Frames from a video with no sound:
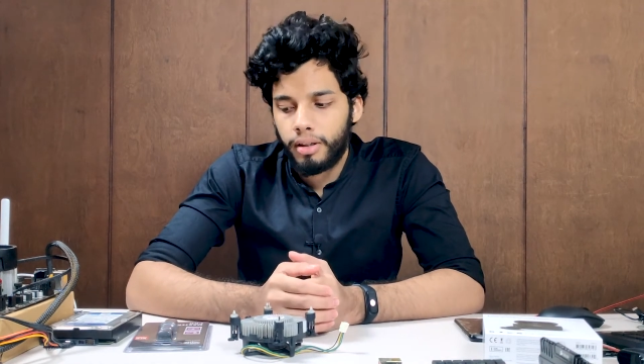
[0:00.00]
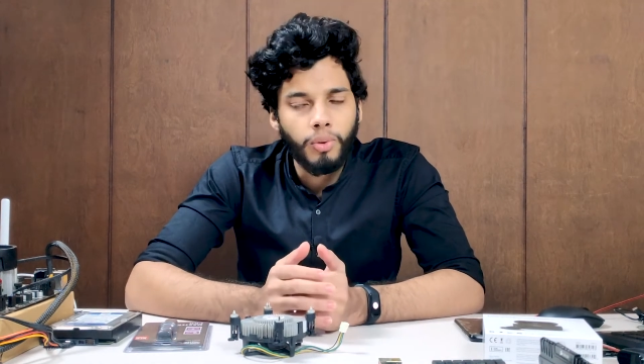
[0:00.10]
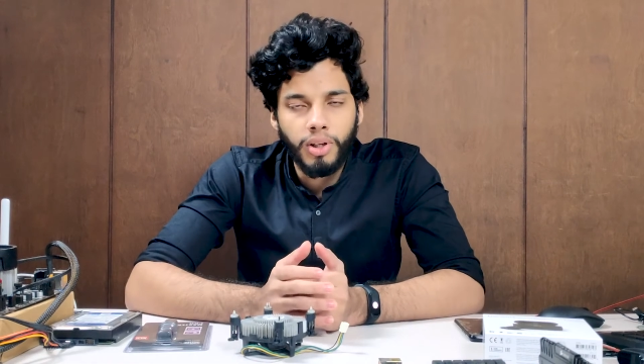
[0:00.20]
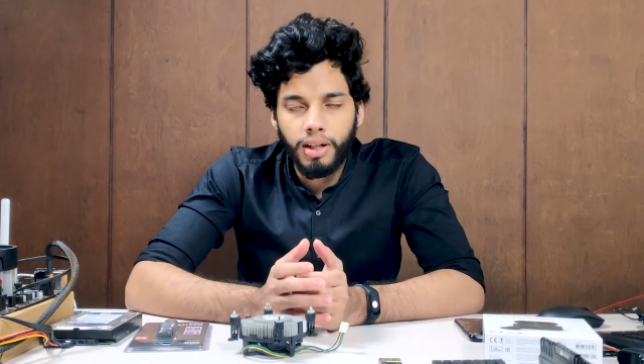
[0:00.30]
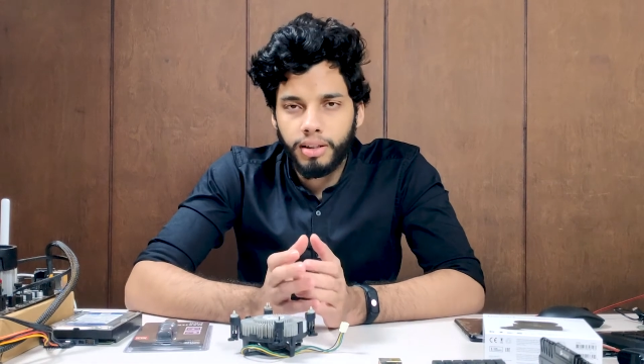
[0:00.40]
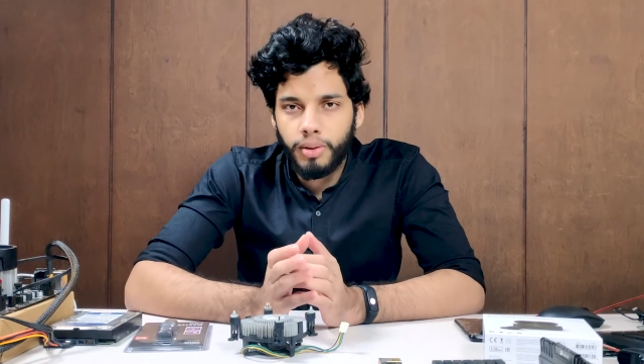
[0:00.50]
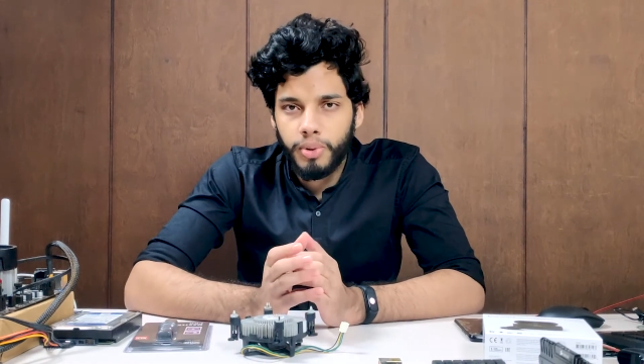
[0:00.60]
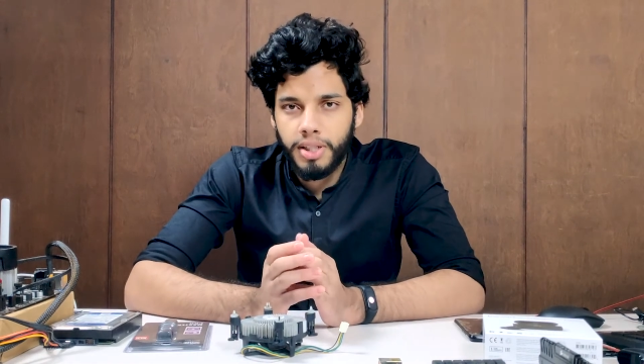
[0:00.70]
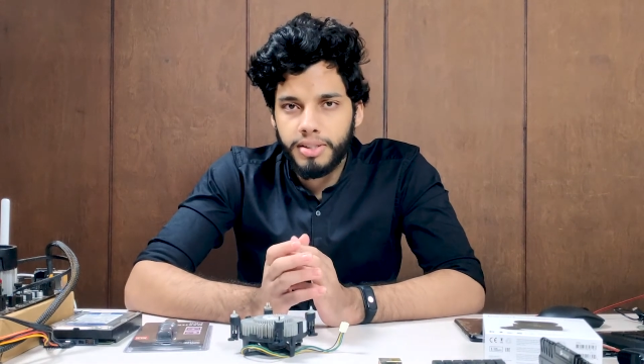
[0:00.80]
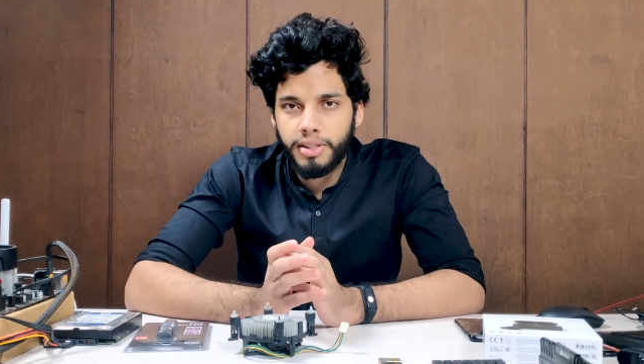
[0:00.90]
Now the
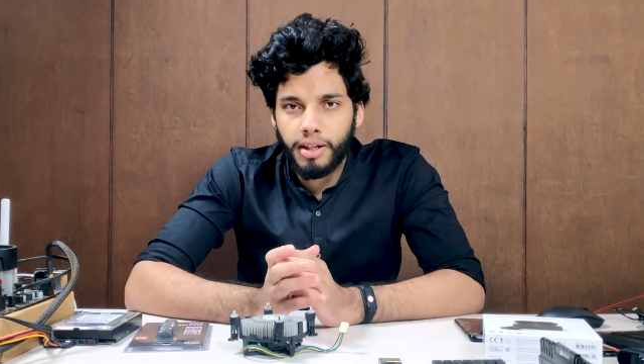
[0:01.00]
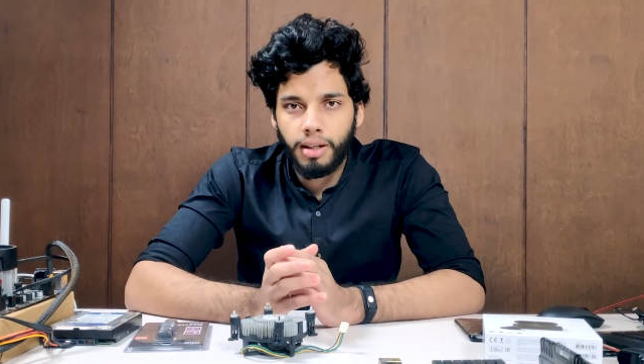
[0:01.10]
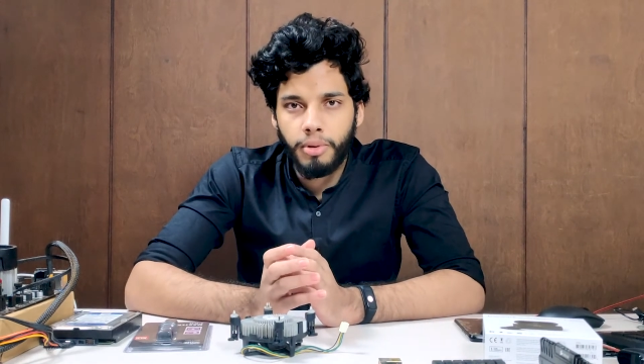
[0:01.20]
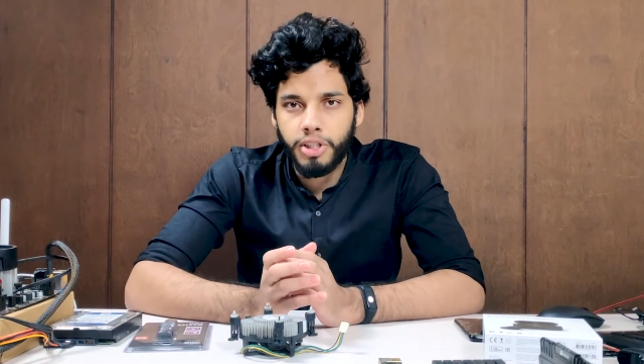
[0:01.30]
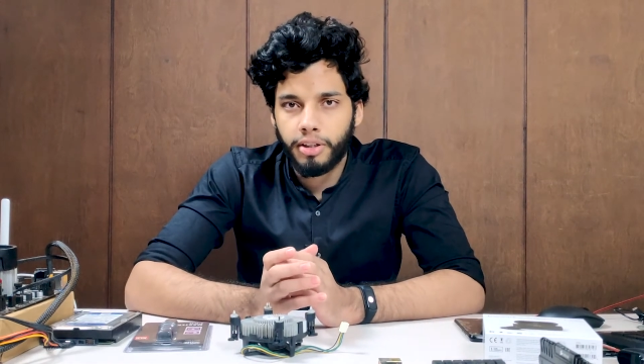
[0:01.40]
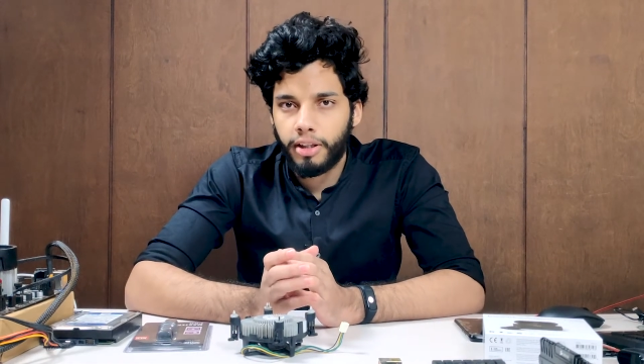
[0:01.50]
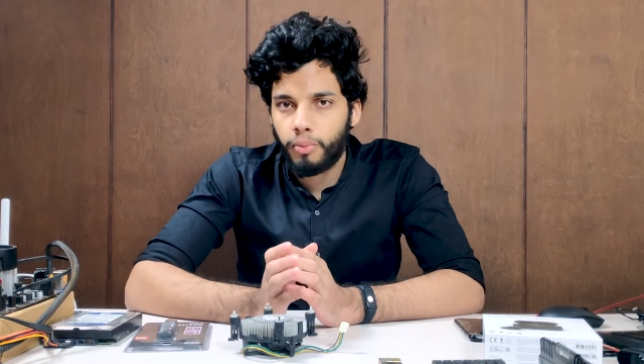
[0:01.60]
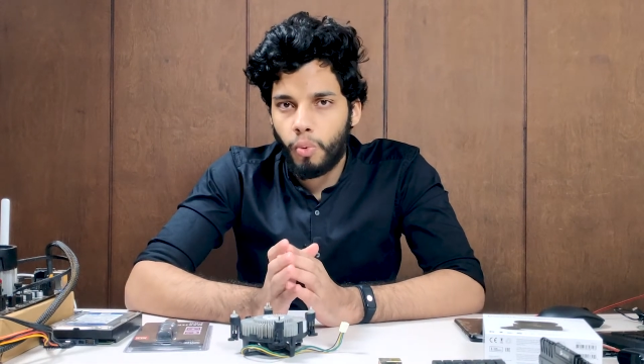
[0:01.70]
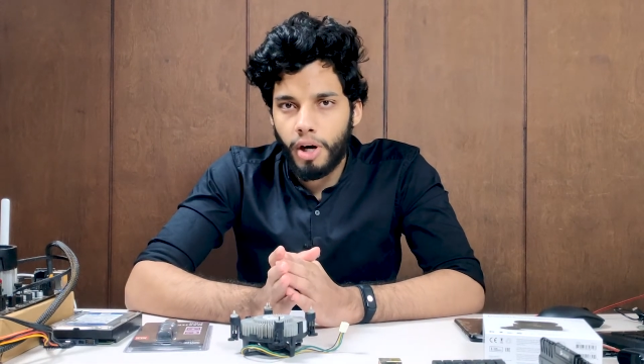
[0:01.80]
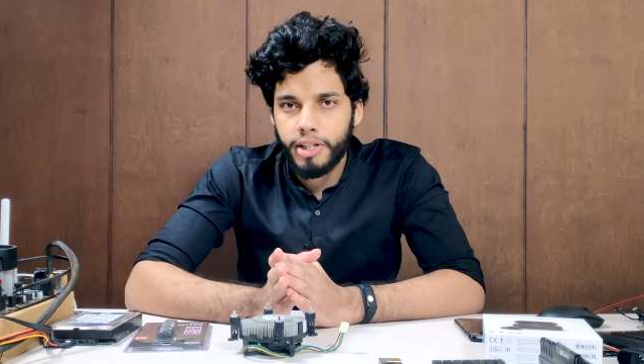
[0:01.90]
conductivity is generally measured
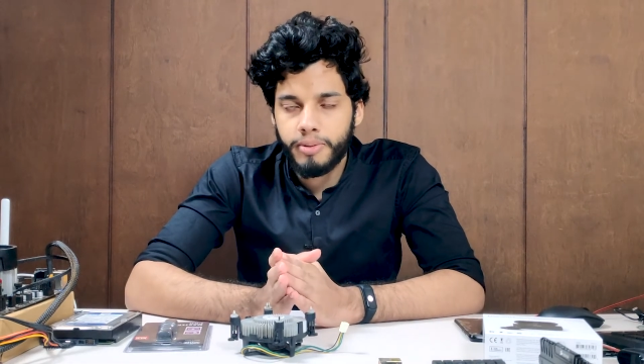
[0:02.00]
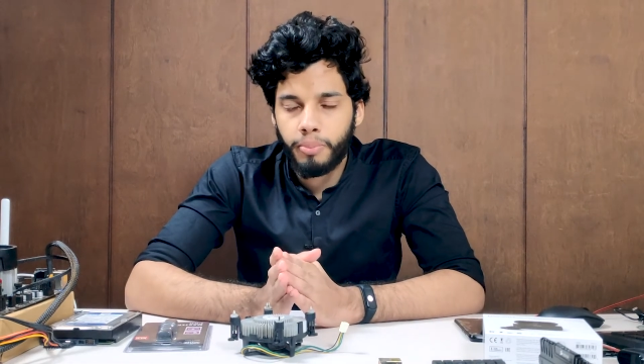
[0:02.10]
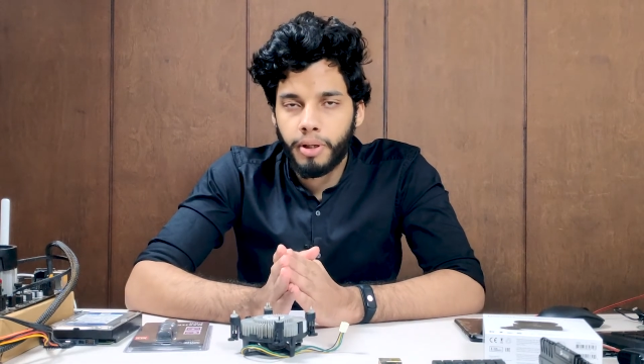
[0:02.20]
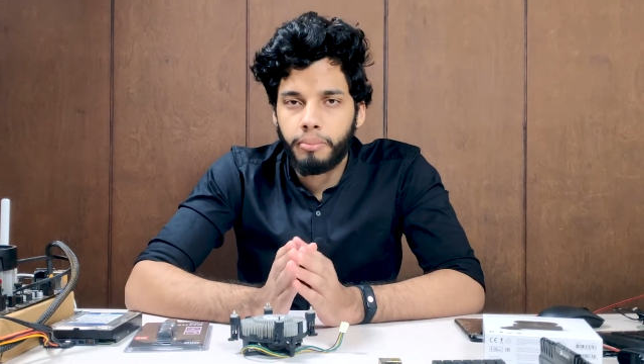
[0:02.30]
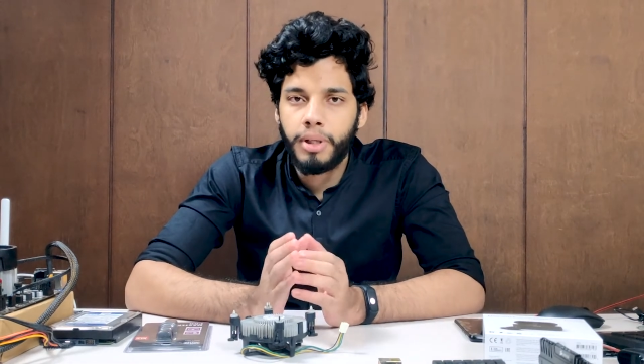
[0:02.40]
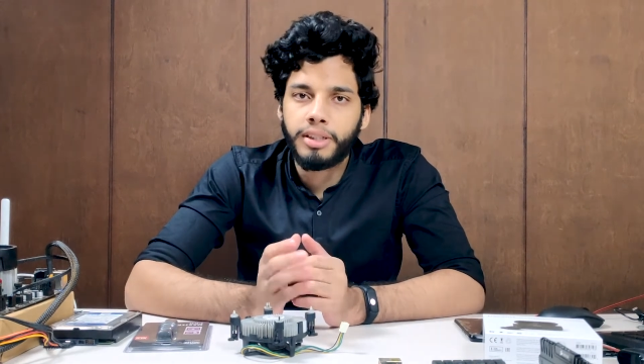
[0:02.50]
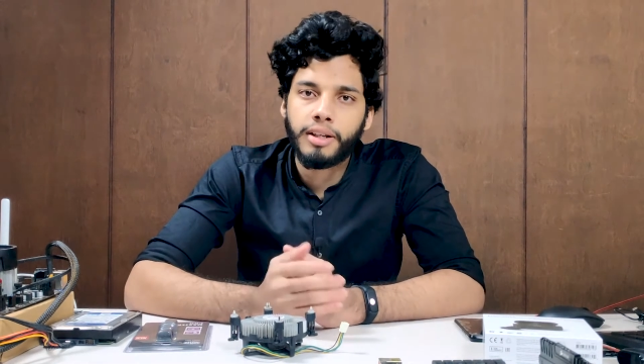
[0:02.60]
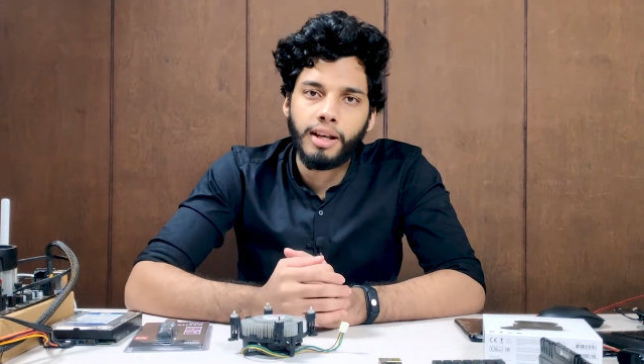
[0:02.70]
in watts per meter